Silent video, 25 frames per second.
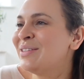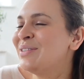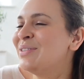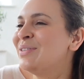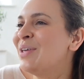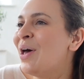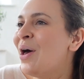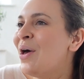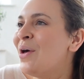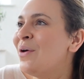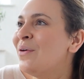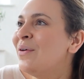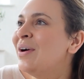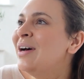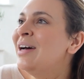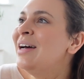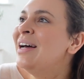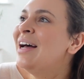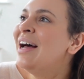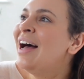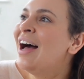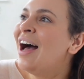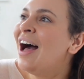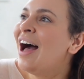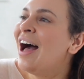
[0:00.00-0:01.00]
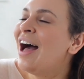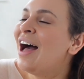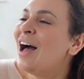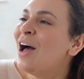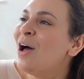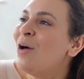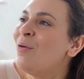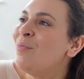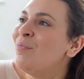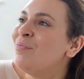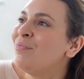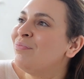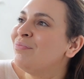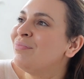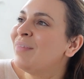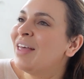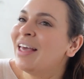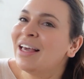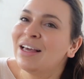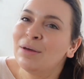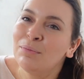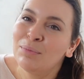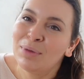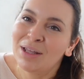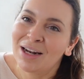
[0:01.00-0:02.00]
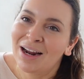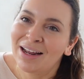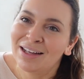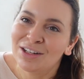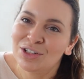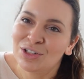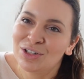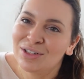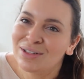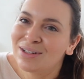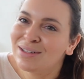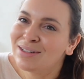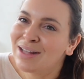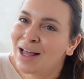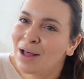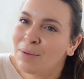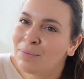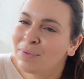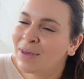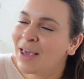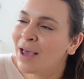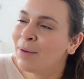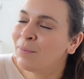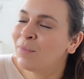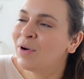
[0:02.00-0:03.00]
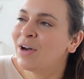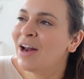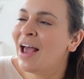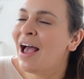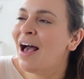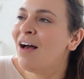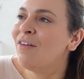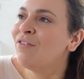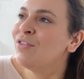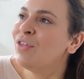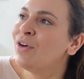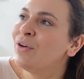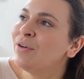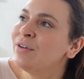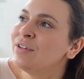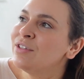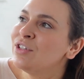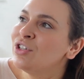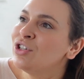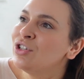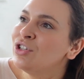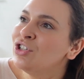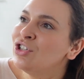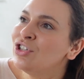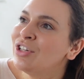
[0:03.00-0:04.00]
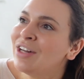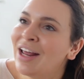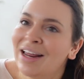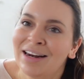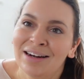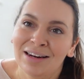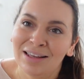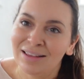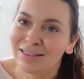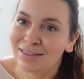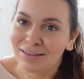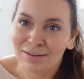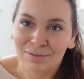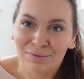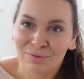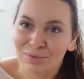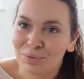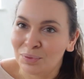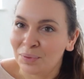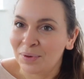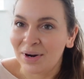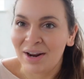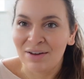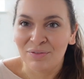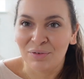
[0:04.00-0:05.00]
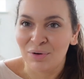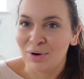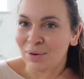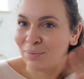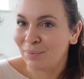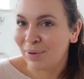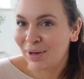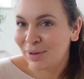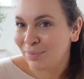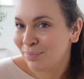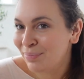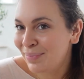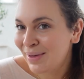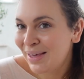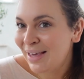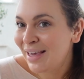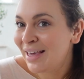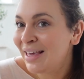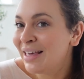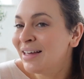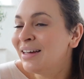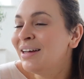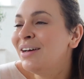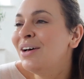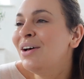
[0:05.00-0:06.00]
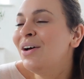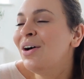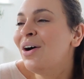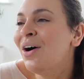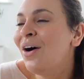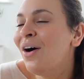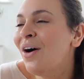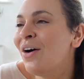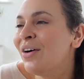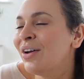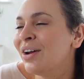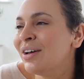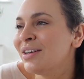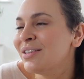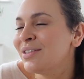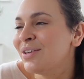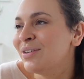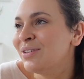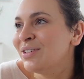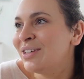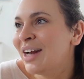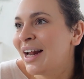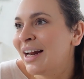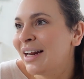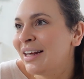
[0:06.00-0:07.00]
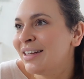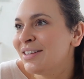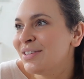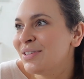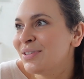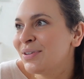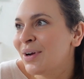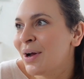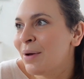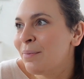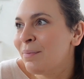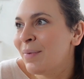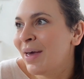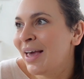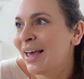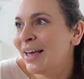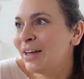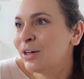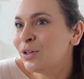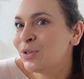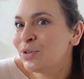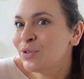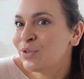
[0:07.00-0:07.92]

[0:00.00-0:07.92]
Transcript: So it can be nice just to set up the camera and have those should I need them for whatever it might be on our Soul Shadow Instagram page.